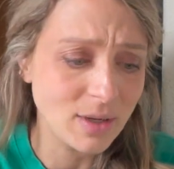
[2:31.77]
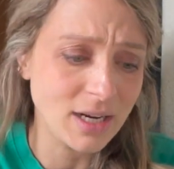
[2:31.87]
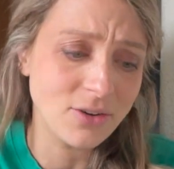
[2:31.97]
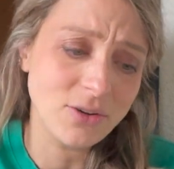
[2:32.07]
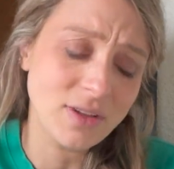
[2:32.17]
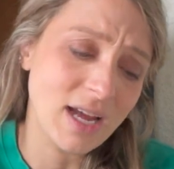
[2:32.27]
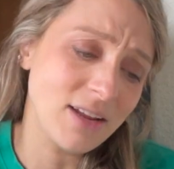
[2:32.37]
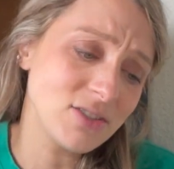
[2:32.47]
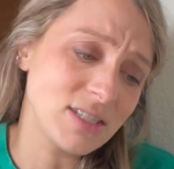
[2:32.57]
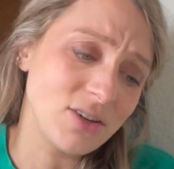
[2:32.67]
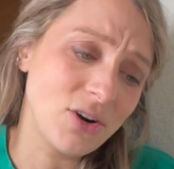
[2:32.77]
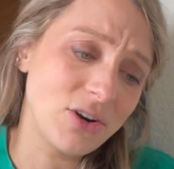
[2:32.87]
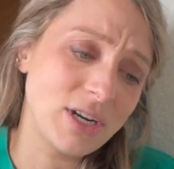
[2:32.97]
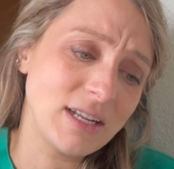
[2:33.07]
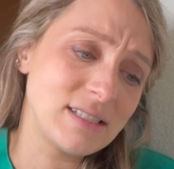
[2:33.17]
I don't know, that I just
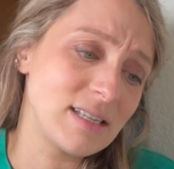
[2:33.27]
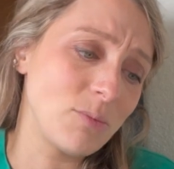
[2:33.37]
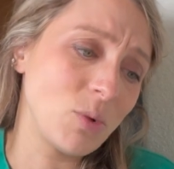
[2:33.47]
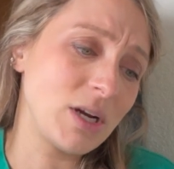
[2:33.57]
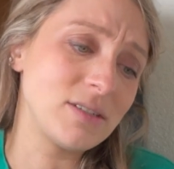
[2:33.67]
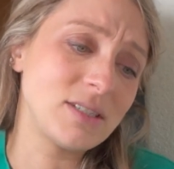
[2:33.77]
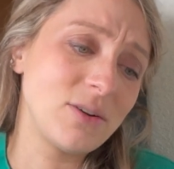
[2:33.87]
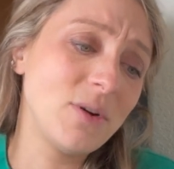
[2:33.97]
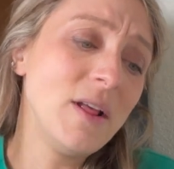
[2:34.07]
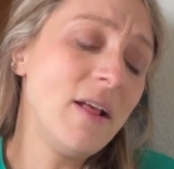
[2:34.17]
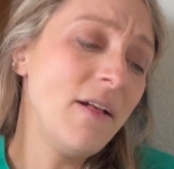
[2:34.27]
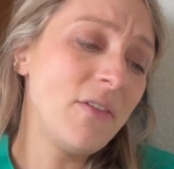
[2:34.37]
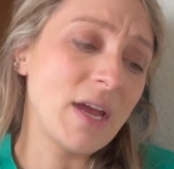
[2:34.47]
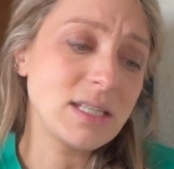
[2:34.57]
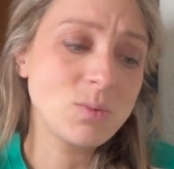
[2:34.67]
heard it somewhere, so
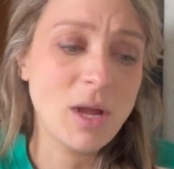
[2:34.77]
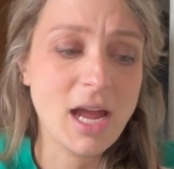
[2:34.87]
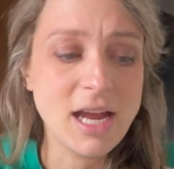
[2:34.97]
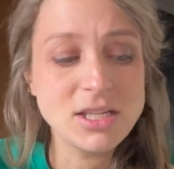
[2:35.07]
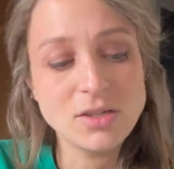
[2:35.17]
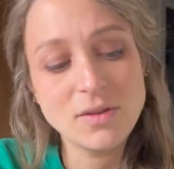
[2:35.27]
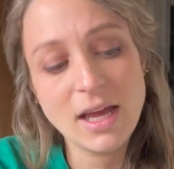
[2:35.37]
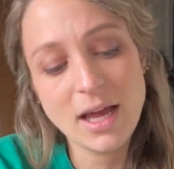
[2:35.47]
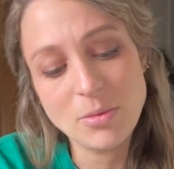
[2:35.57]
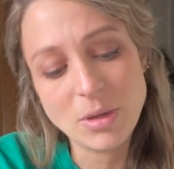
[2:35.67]
that's why I do that.